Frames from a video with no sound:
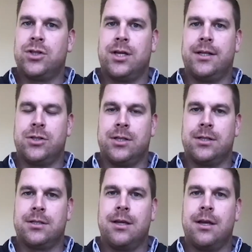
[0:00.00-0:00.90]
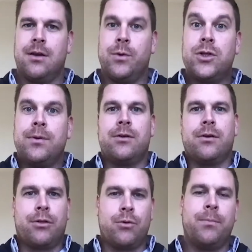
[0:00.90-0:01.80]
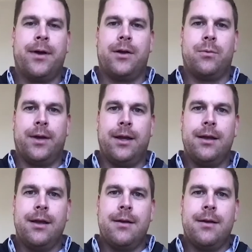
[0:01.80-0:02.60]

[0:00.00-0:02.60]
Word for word: challenges, which we are not through, by the way.